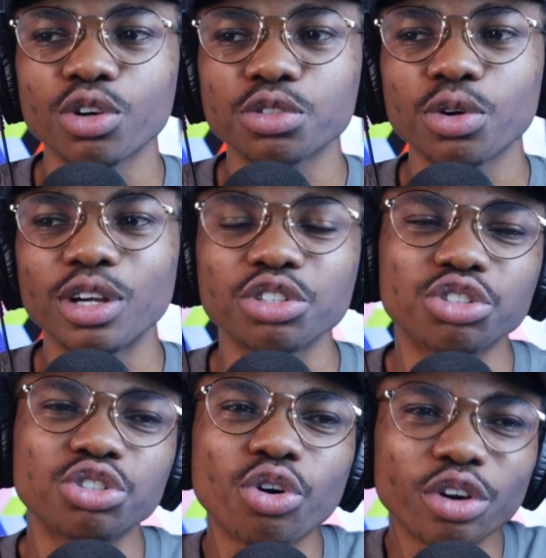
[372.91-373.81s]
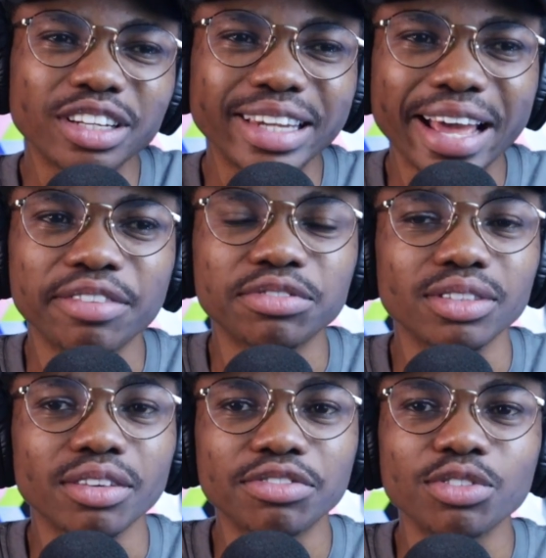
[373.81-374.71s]
also enjoy life
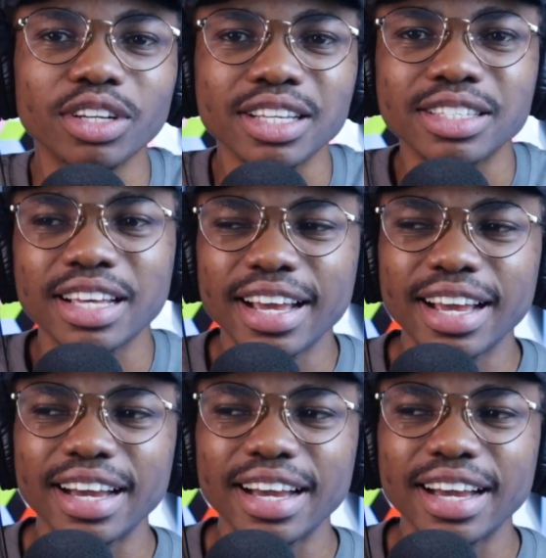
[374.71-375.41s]
to the fullest.